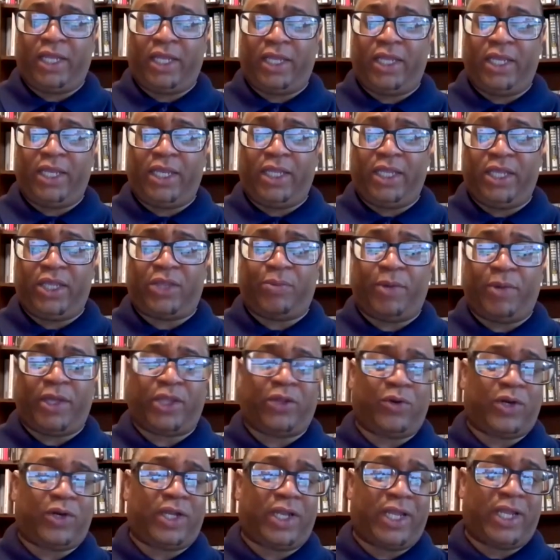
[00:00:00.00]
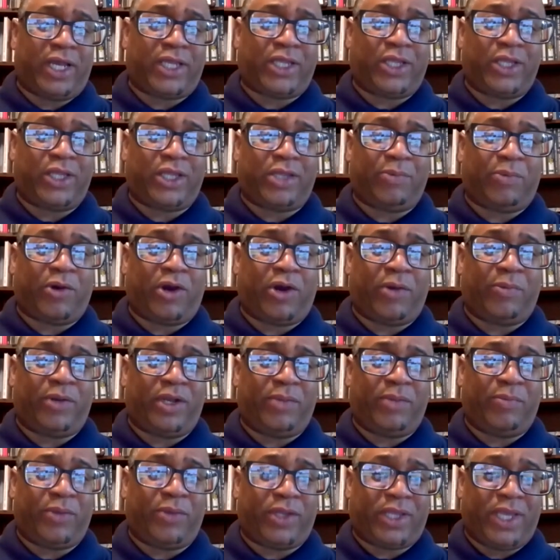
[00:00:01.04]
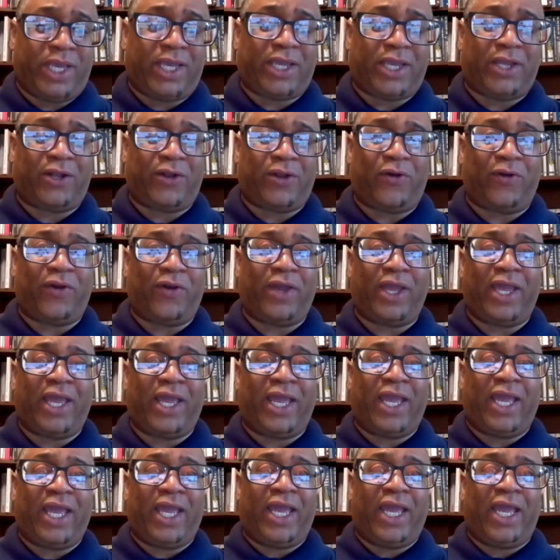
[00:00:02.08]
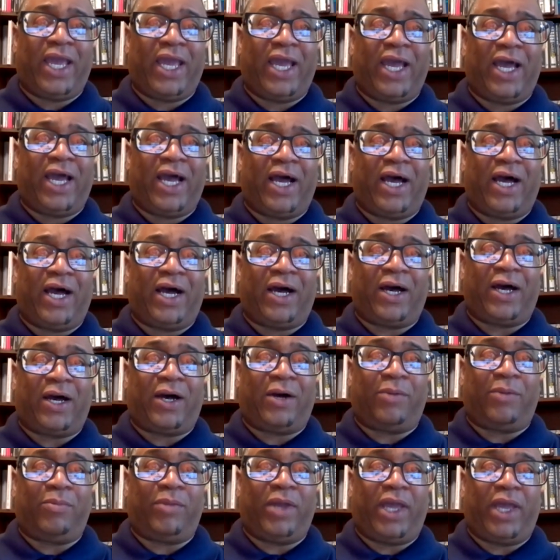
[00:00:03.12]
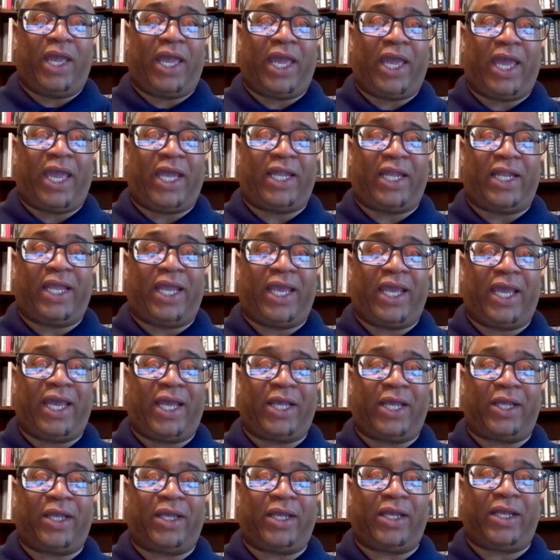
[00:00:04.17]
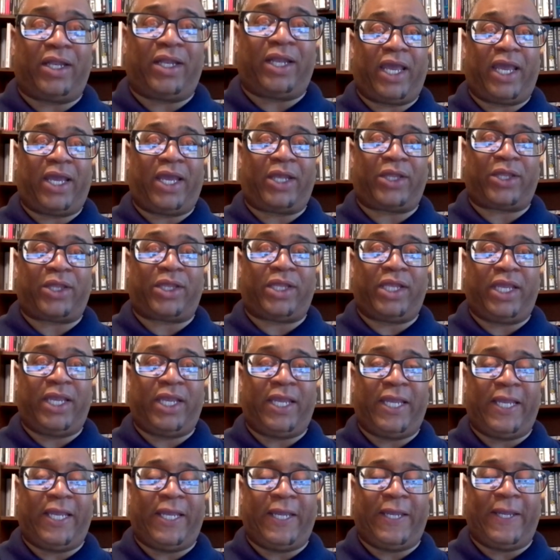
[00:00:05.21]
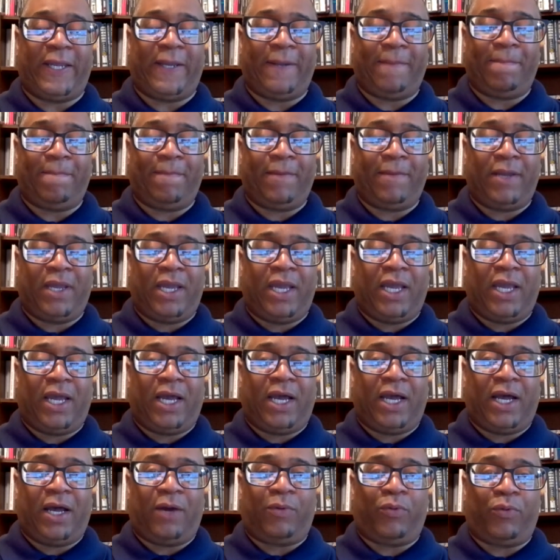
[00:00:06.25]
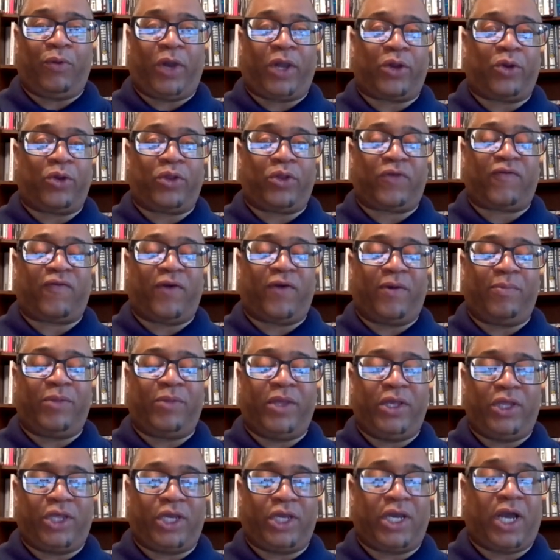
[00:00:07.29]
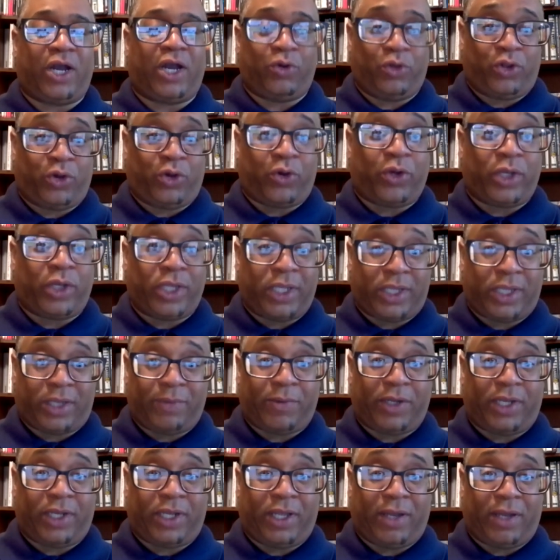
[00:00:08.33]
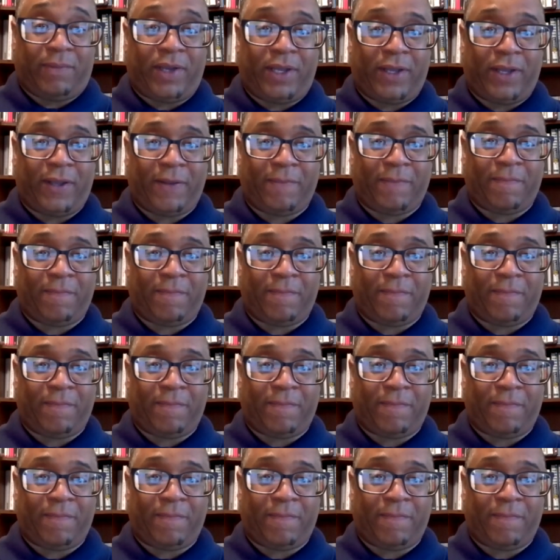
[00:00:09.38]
and the the Special Collections Department in particular uh, had had has the uh, records from the Chicago Journalism Club